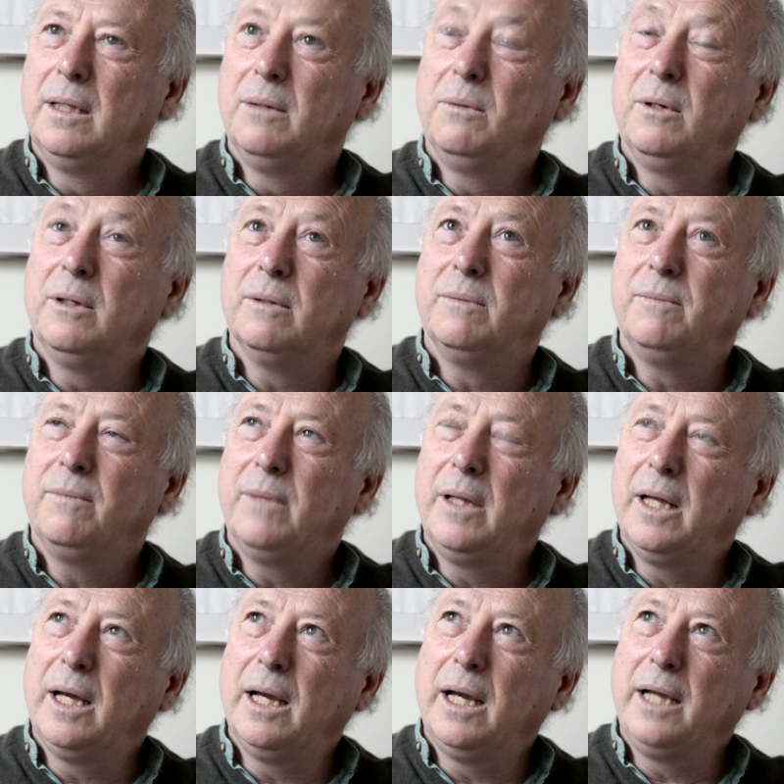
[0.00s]
Well,
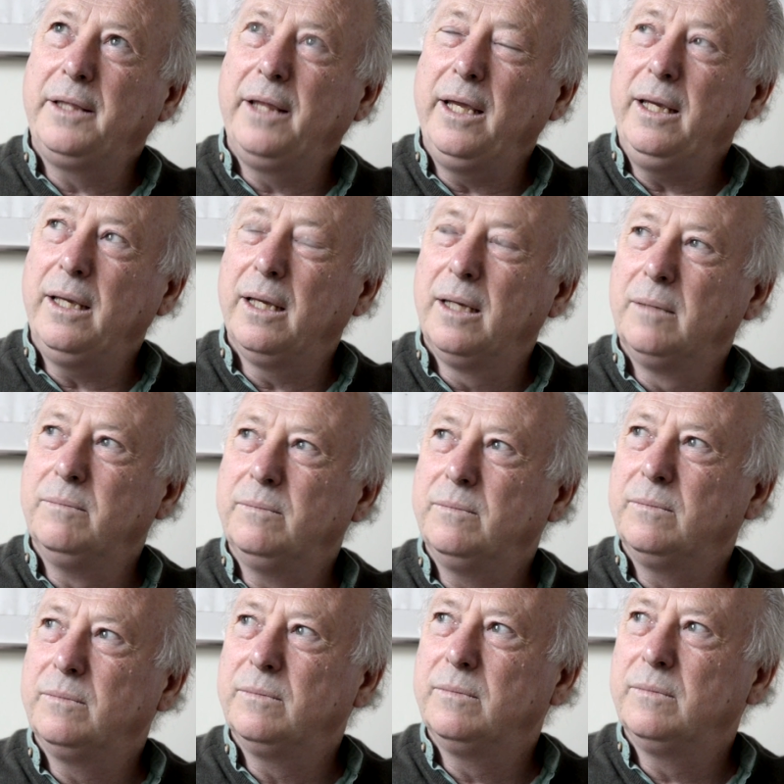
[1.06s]
I think
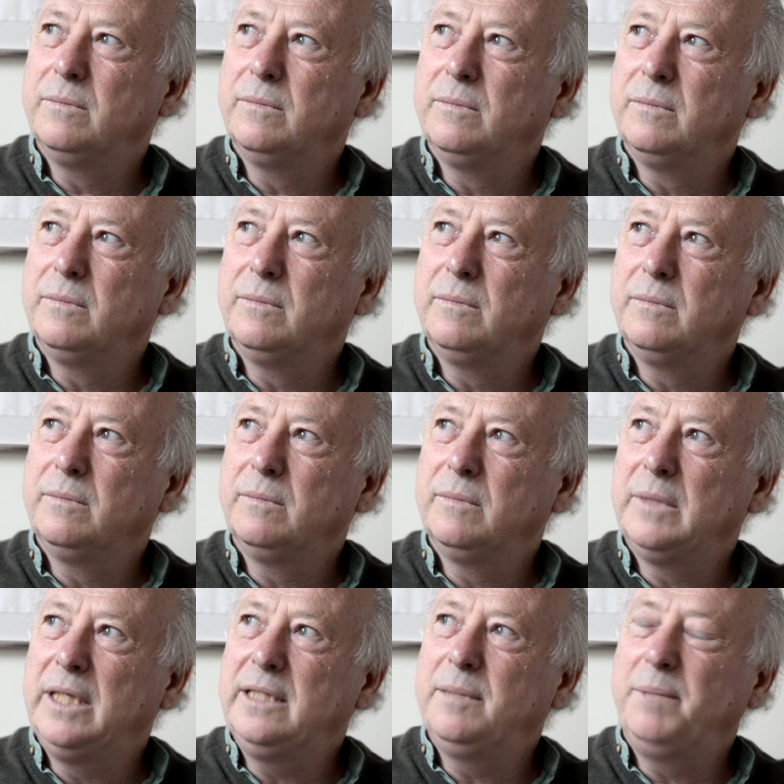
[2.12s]

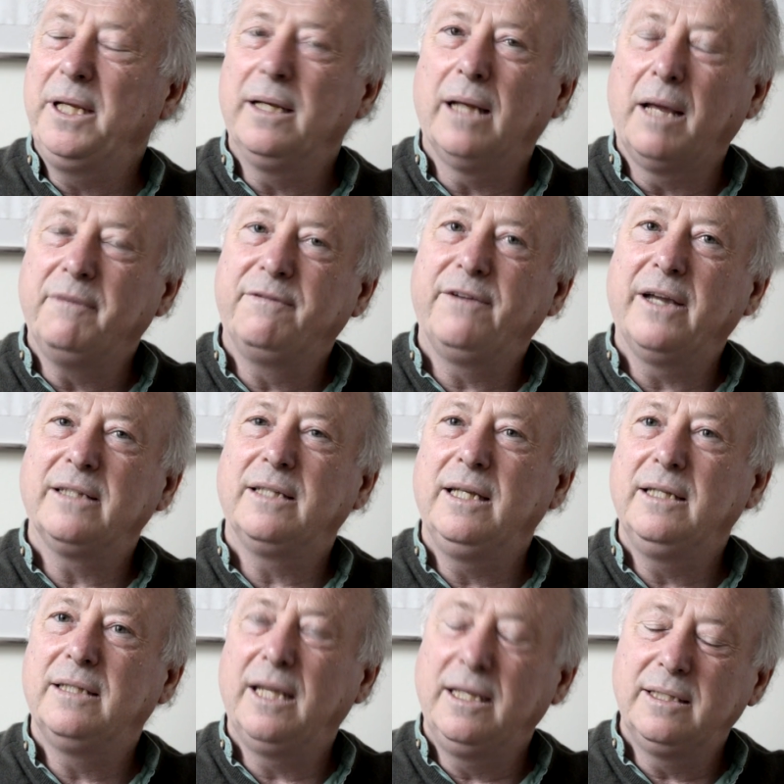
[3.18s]
he's a bit. In fact,
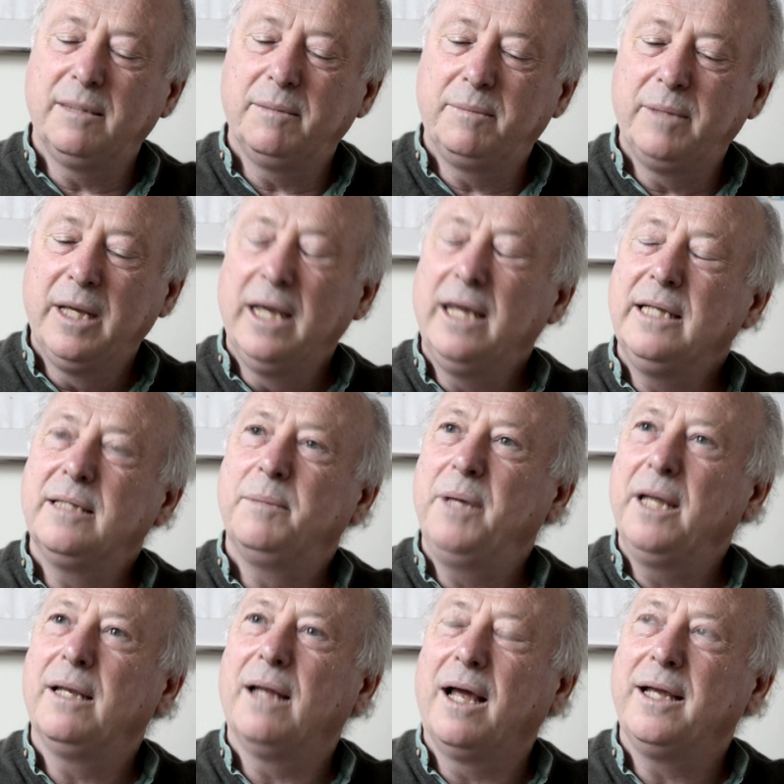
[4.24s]
he's a
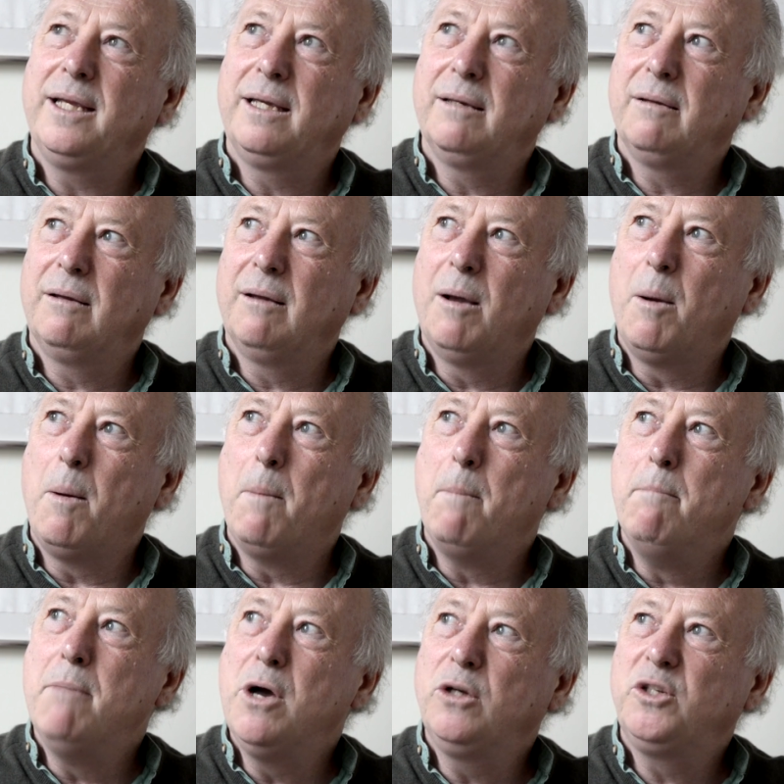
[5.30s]
bit like
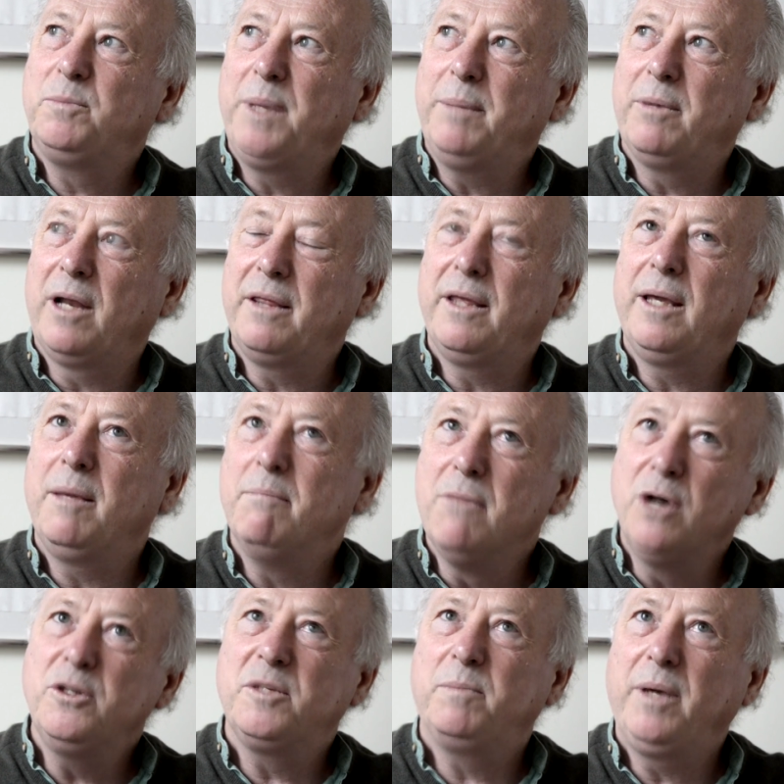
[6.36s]
most people. I think in
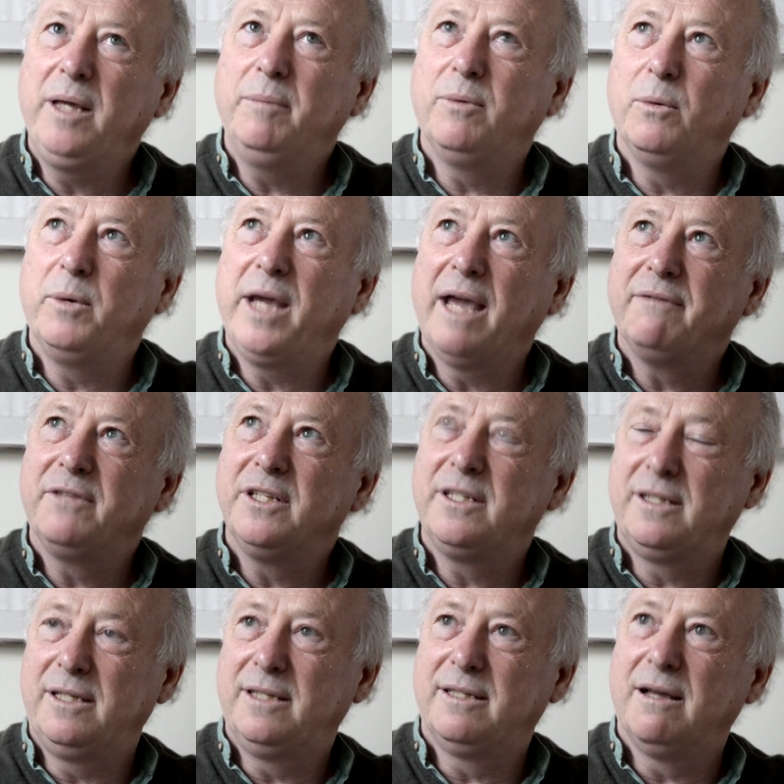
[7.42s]
most people we have this
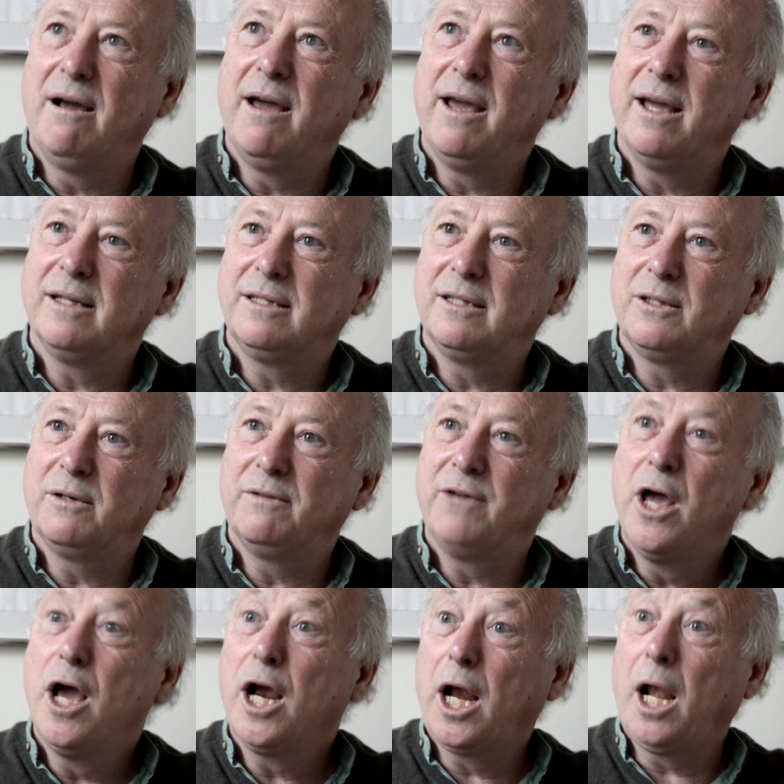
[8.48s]
desire to sort of
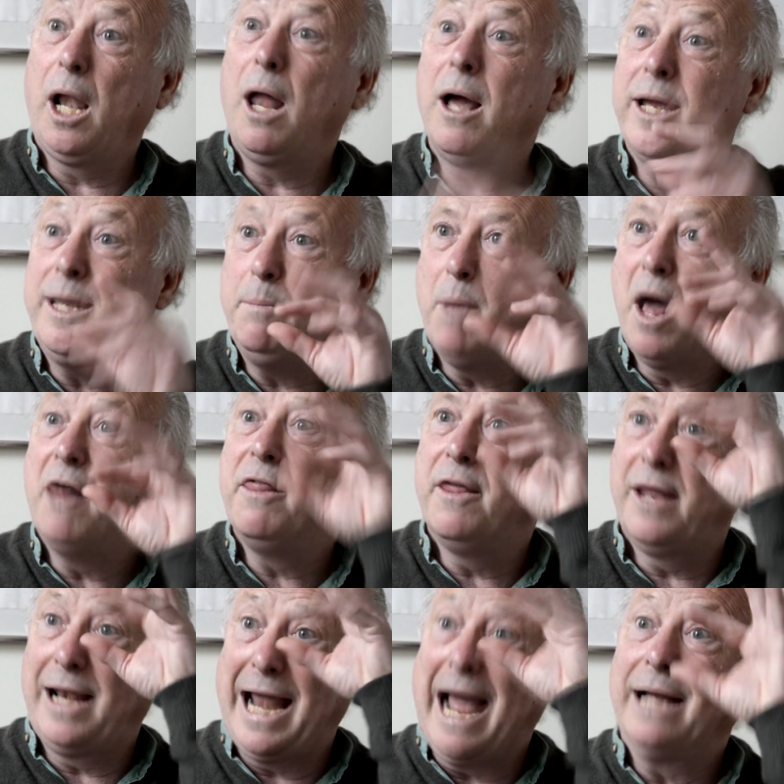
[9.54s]
climb the
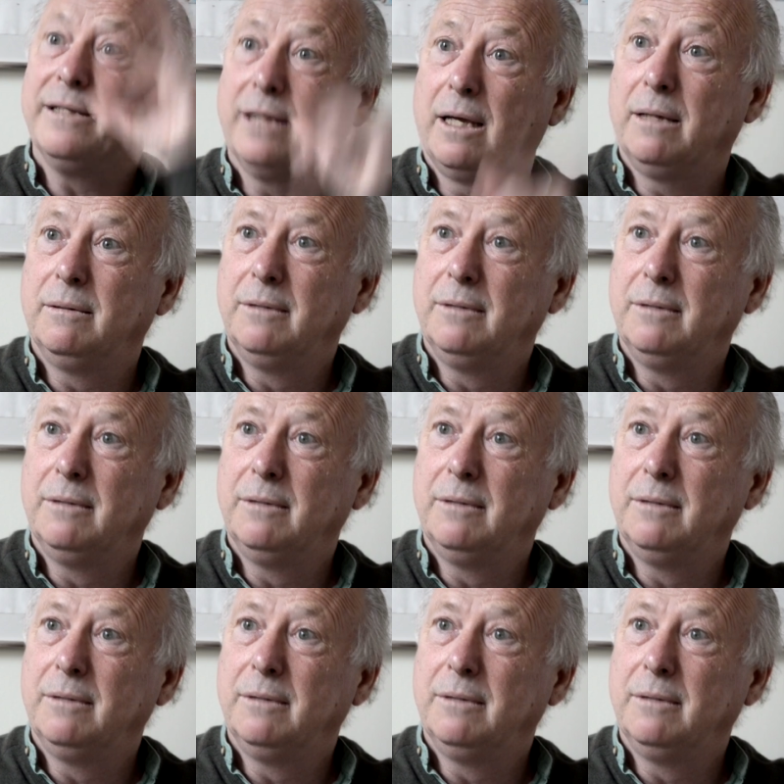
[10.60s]
ladder,